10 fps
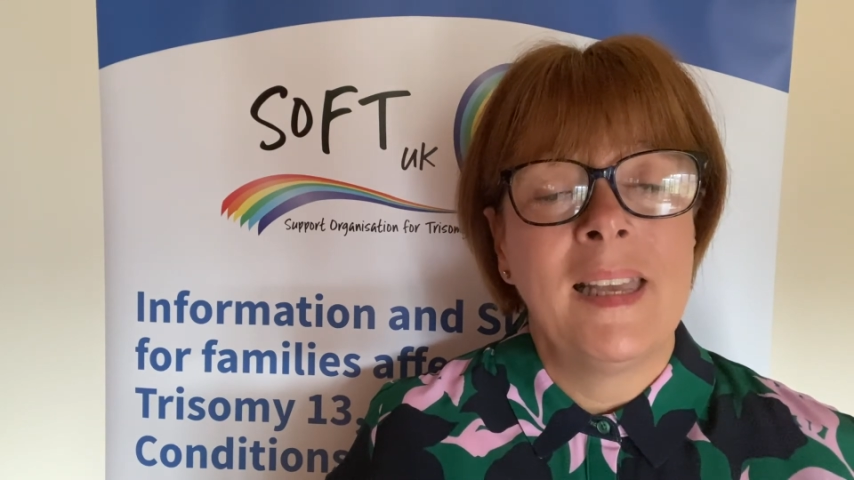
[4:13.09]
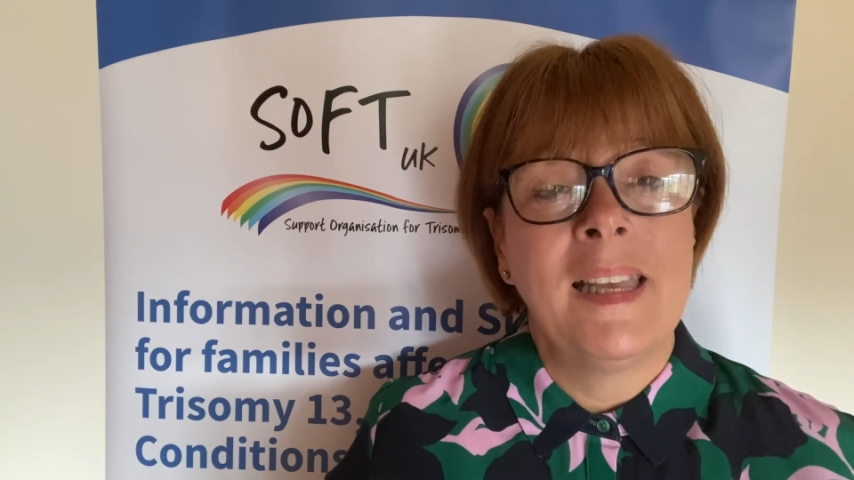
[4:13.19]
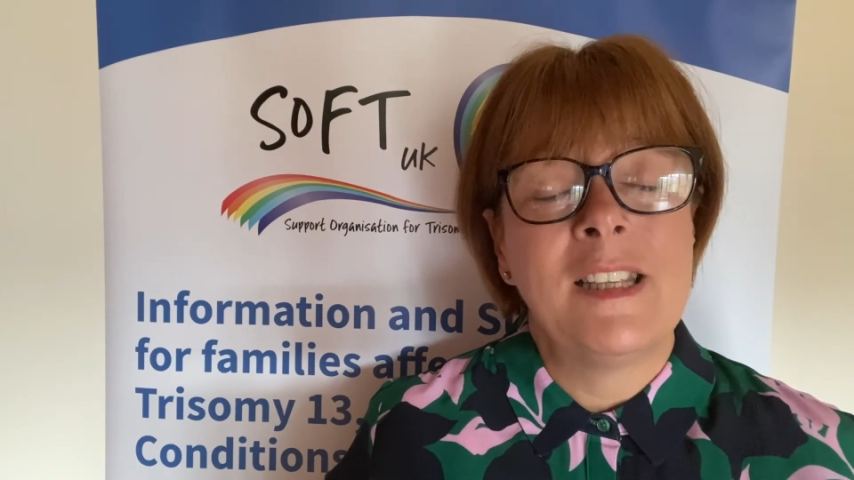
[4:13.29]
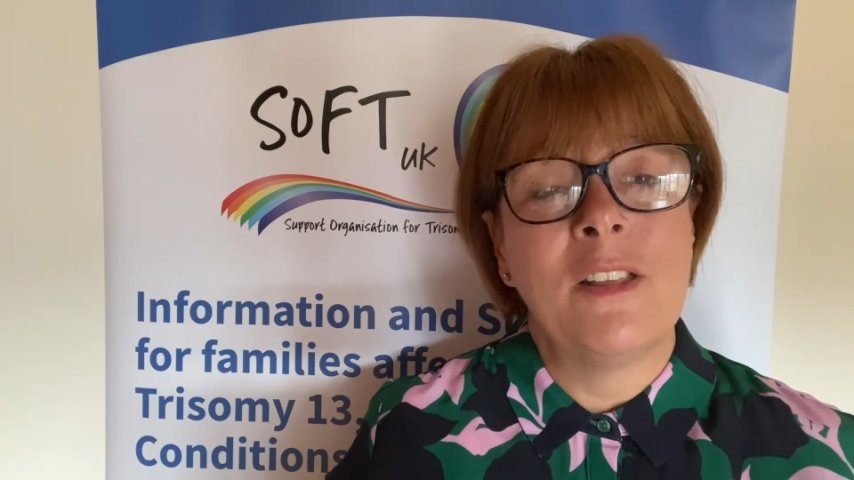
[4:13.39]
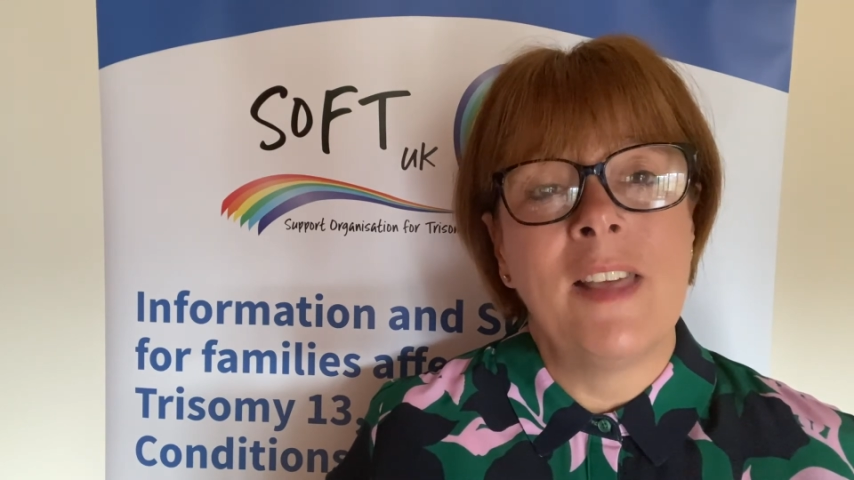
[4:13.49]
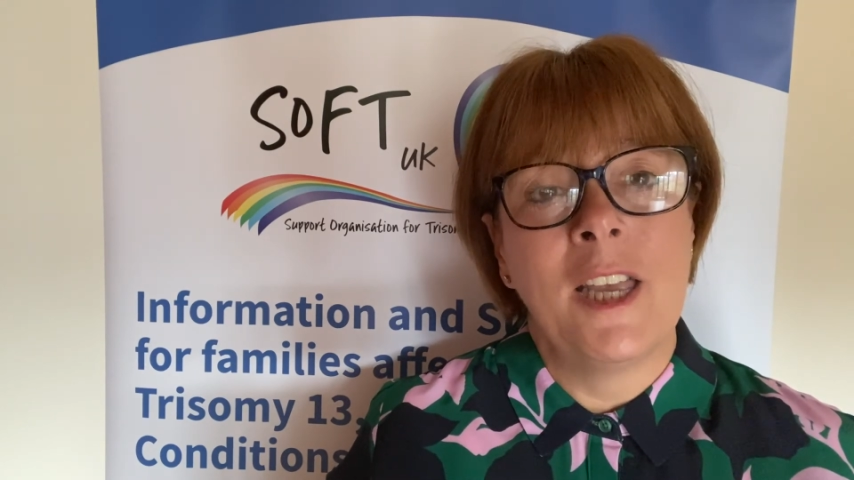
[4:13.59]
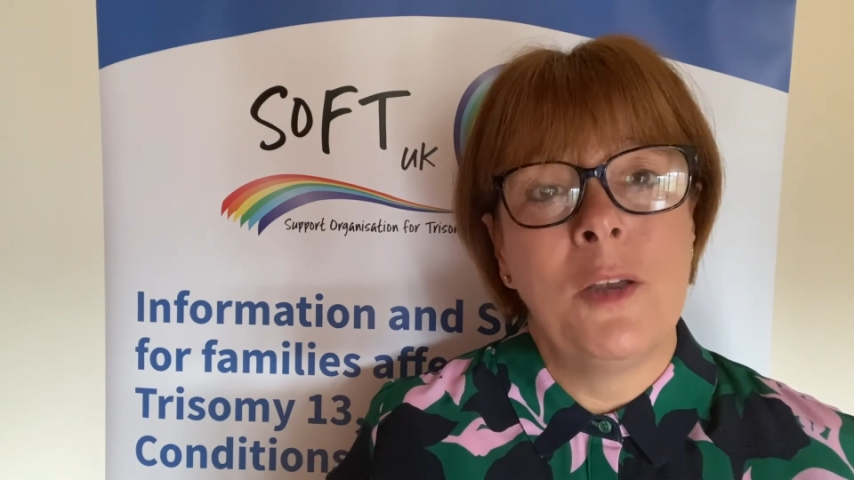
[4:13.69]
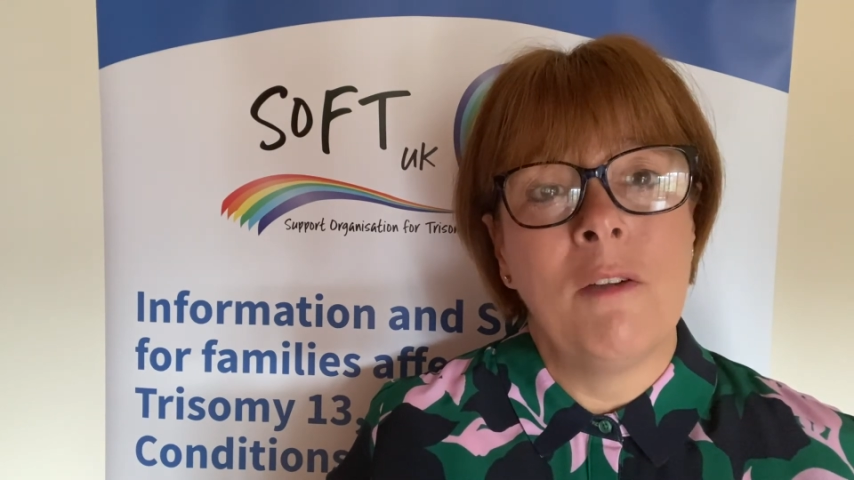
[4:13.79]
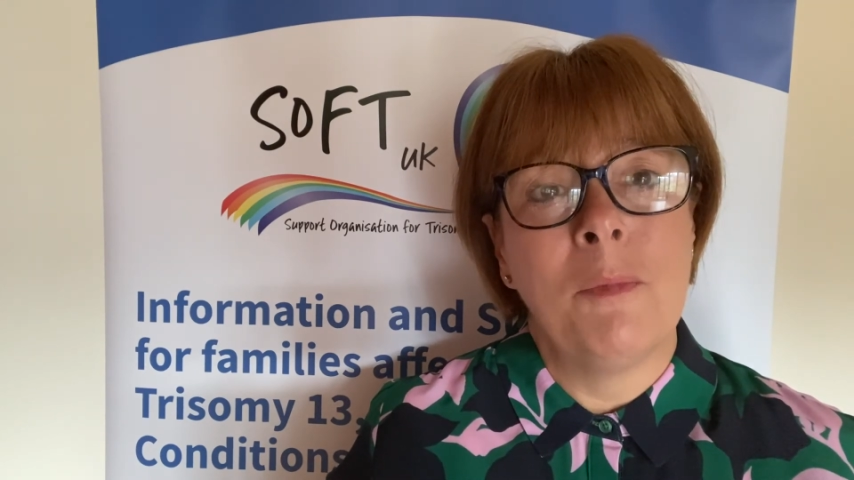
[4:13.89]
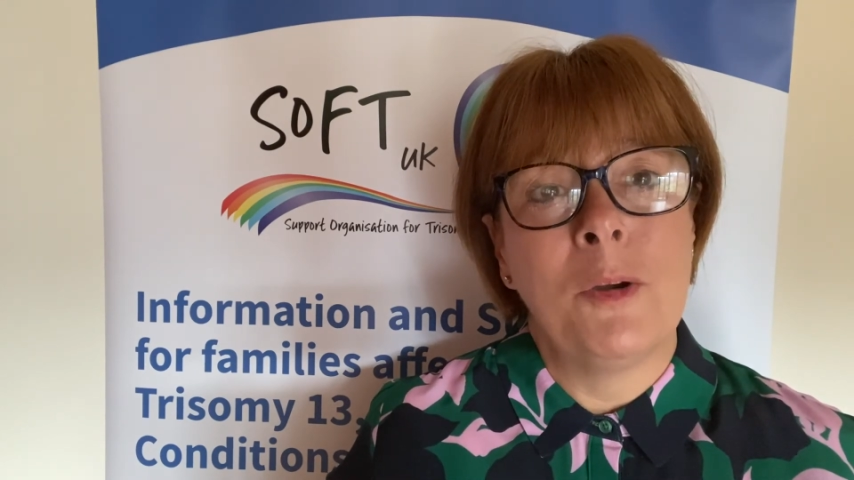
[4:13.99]
So thank you,
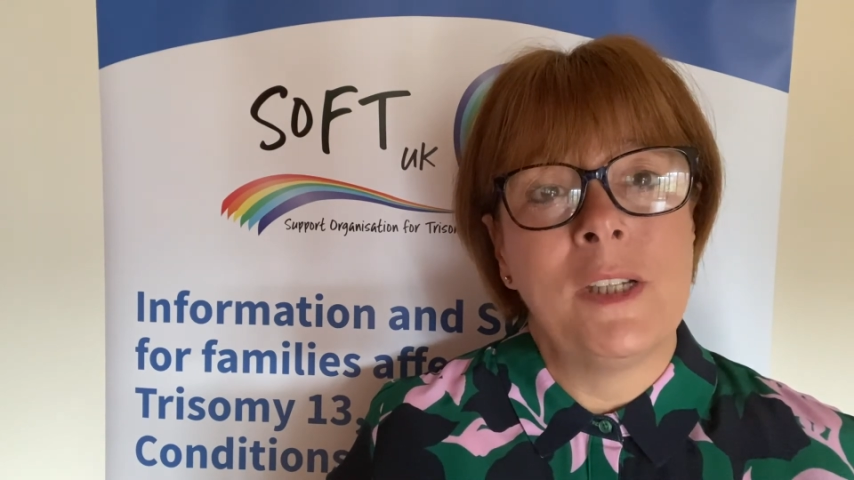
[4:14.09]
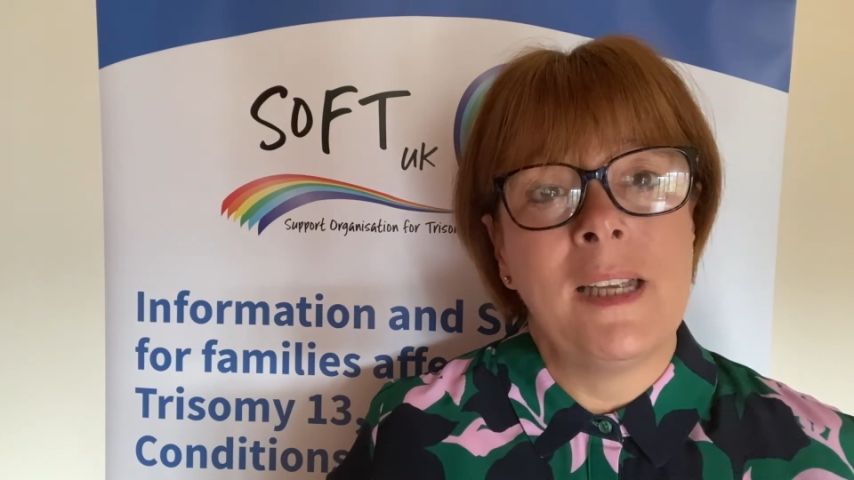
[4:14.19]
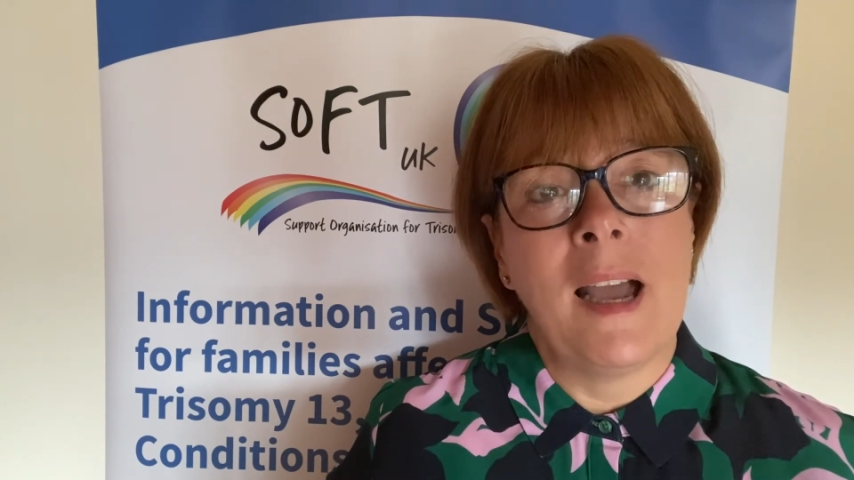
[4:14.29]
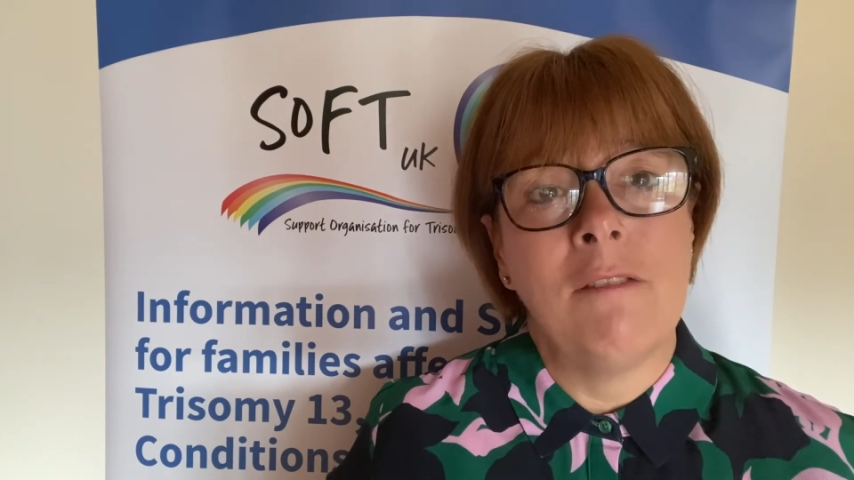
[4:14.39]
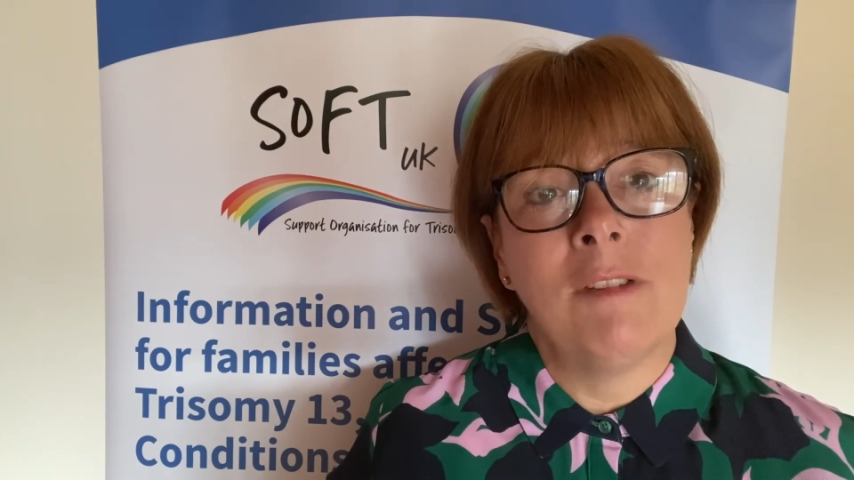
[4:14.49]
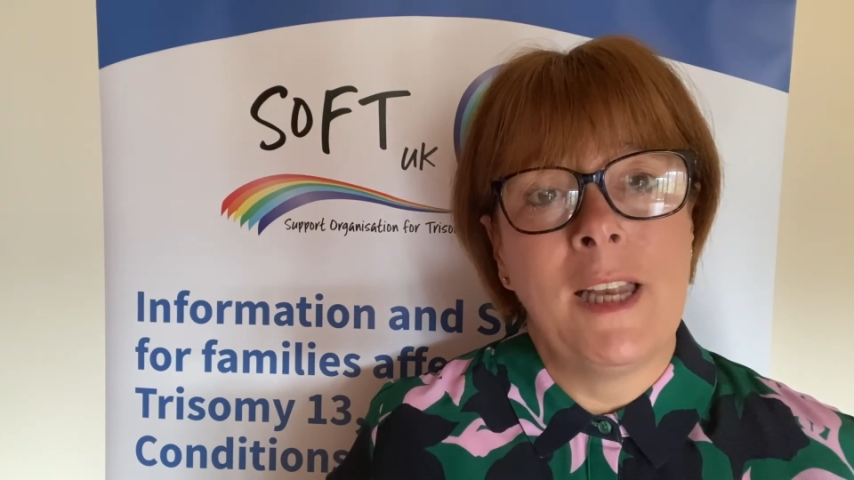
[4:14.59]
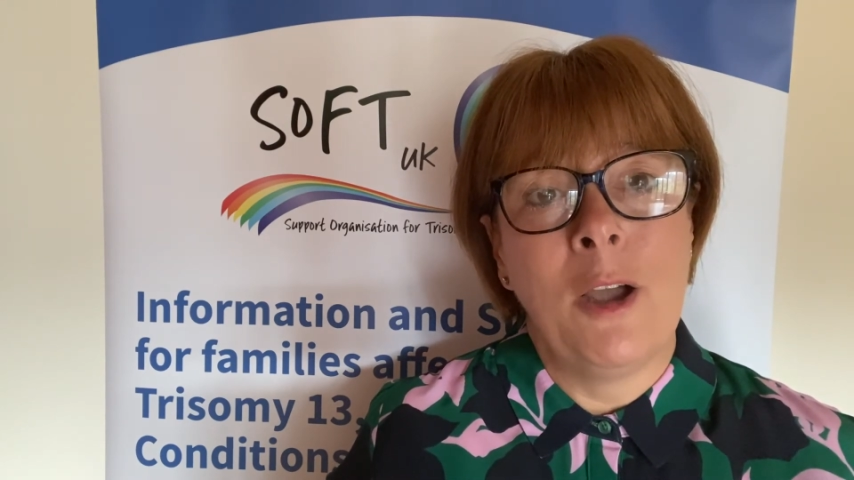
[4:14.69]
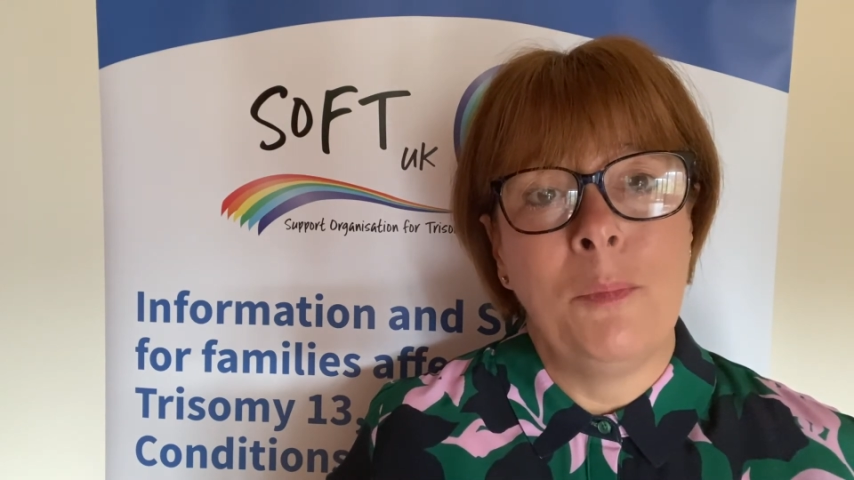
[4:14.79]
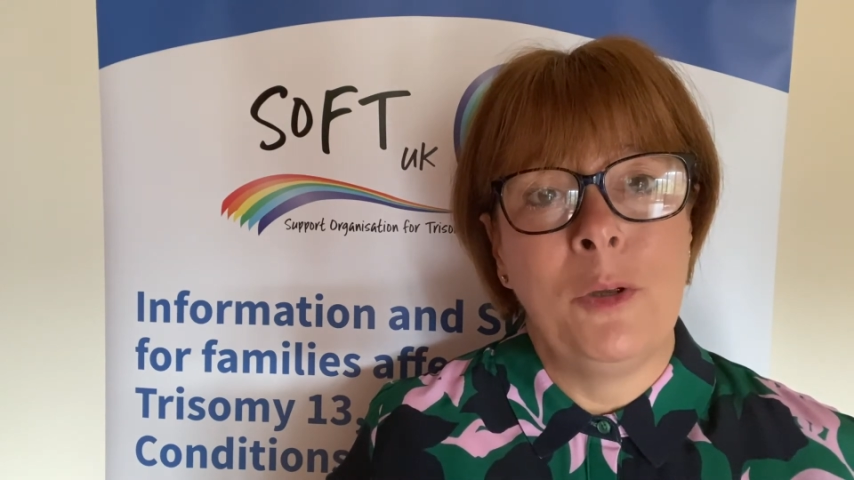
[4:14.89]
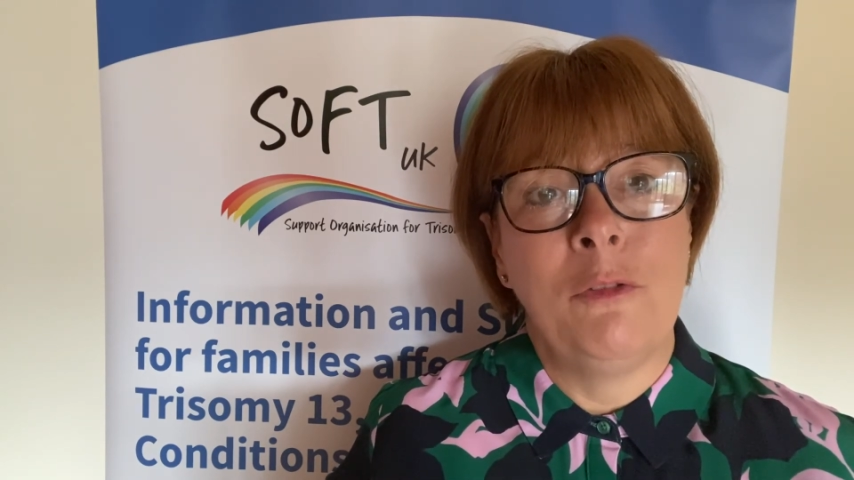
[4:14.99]
everybody. I really
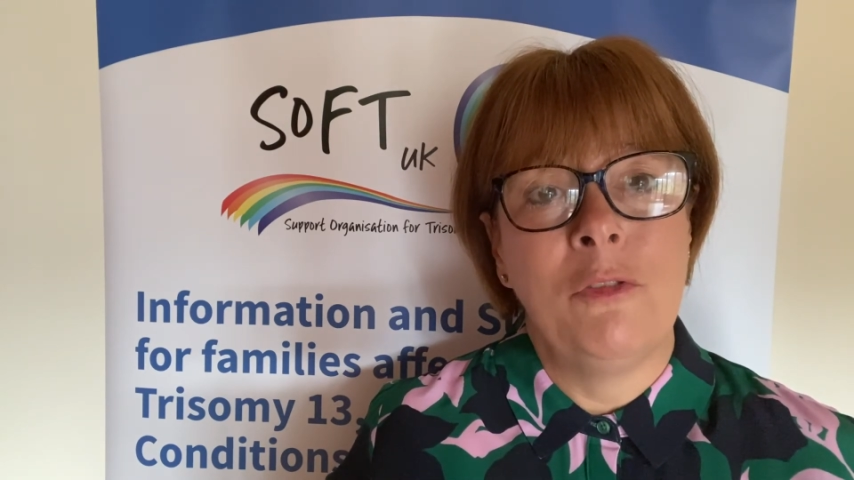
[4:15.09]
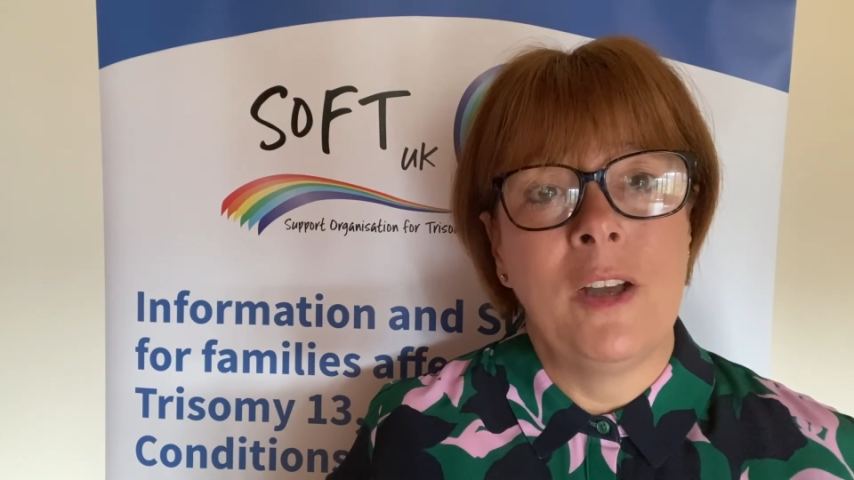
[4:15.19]
hope you've